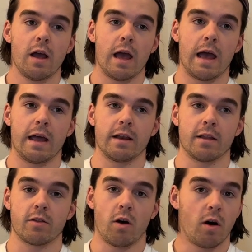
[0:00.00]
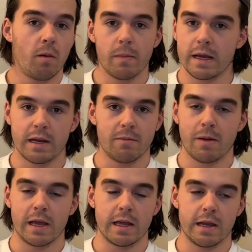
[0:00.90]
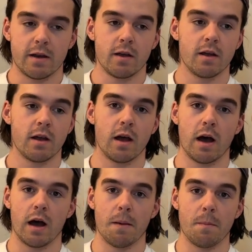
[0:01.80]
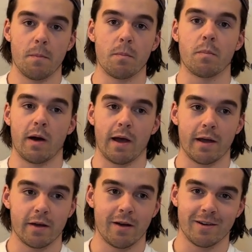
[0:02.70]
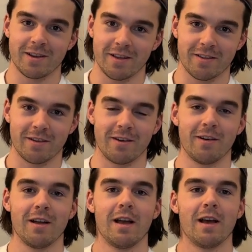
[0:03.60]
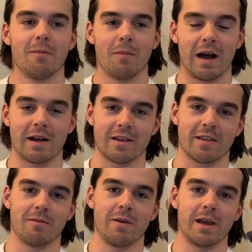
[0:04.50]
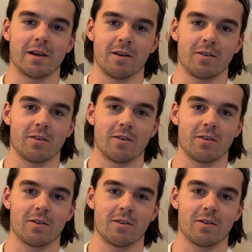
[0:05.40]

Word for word: and it's all made in Maine by artisanal moccasin makers.